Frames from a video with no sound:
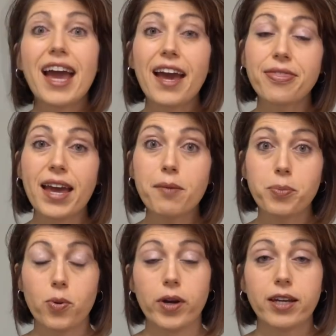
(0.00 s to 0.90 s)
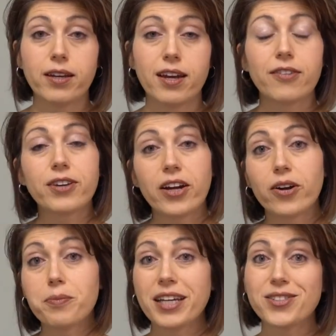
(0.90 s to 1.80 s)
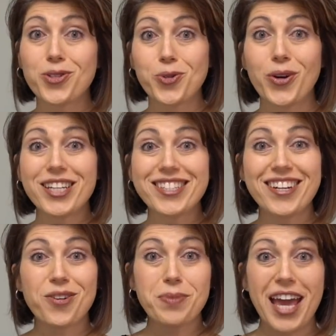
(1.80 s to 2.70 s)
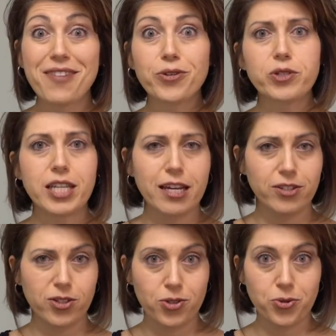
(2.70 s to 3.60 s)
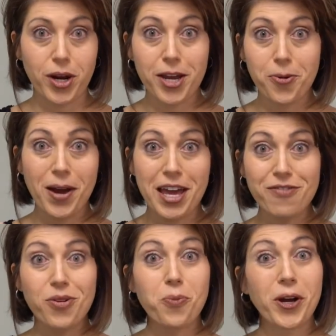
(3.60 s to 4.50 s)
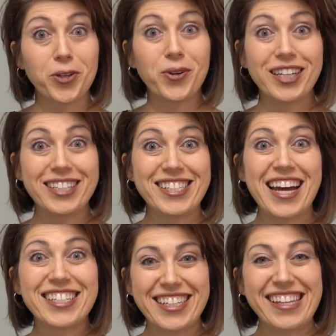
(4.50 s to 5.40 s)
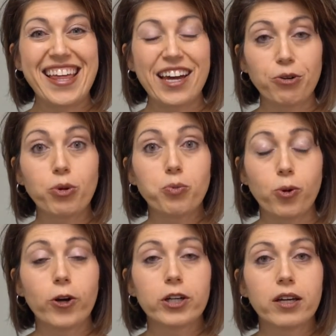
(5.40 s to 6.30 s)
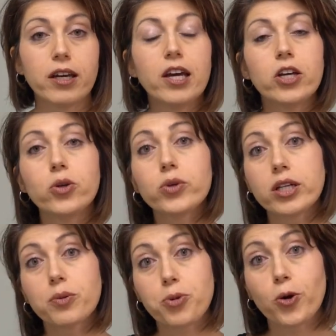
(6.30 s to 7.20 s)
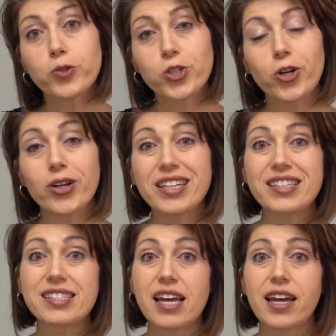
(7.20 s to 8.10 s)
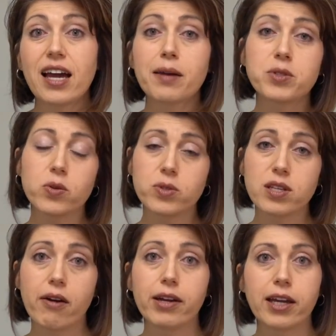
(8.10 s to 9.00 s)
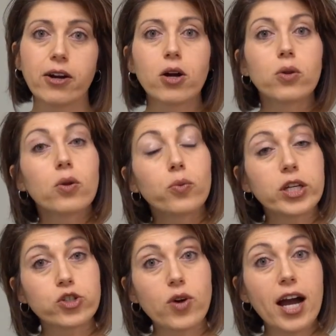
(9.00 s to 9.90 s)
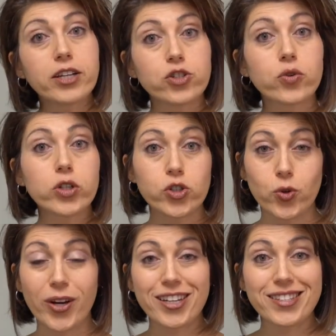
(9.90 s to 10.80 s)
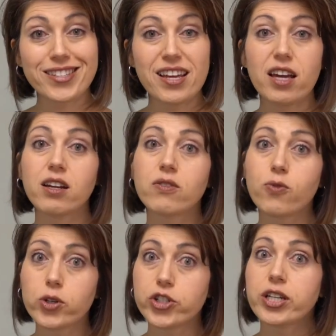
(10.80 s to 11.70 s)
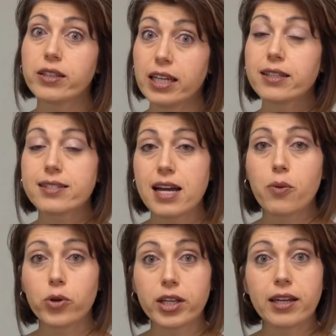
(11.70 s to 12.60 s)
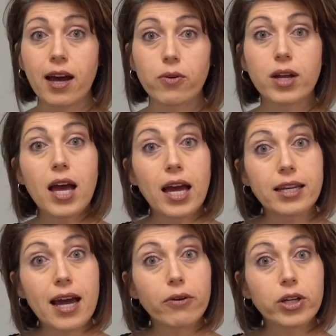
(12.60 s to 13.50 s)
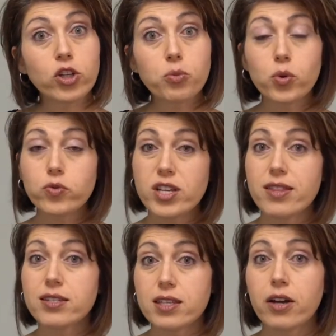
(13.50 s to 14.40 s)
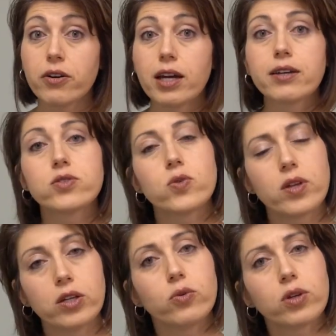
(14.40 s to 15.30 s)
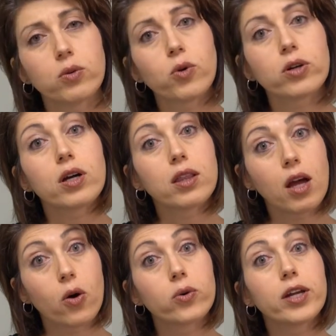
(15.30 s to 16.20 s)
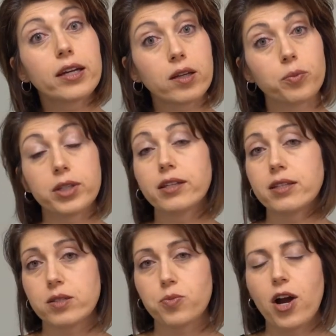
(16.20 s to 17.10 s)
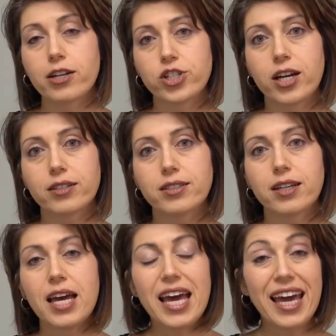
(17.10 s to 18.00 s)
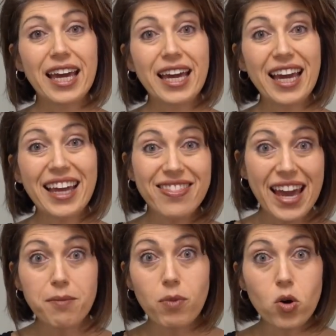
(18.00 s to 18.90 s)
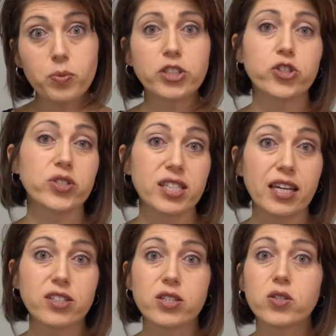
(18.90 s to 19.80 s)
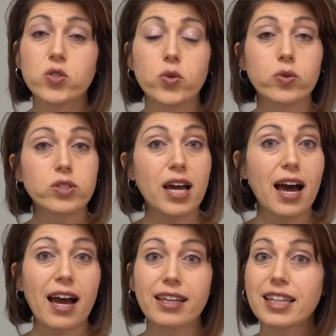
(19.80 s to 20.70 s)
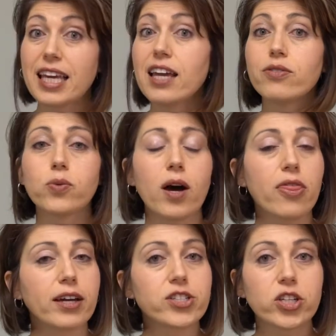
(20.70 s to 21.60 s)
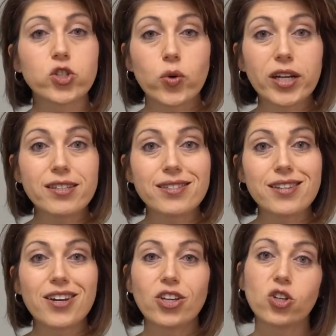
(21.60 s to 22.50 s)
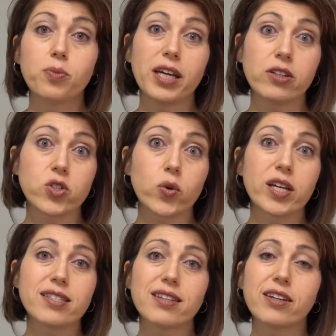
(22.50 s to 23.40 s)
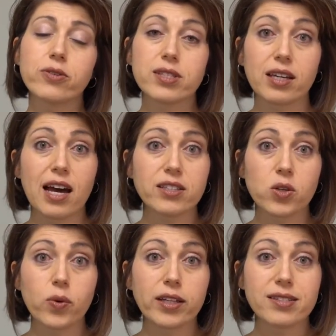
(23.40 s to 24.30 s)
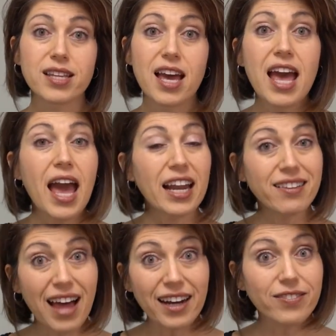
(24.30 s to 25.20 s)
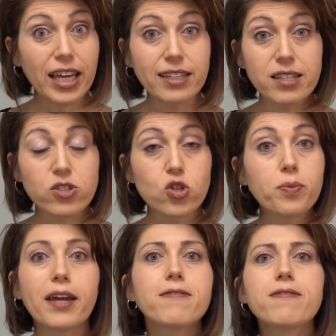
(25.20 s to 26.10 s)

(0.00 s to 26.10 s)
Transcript: At that point, if Carol makes a choice and her behaviors tend to stray away from what you had intended in that group work, you can approach her and say, I'm so sorry, Carol. We tried your choice, and unfortunately it's not working out. Now can you move to this area so that you can work alone and complete this project? In that moment, you're saying to the student, I gave you authentic choice. You made a choice, and here's the consequence. In a lot of cases, you may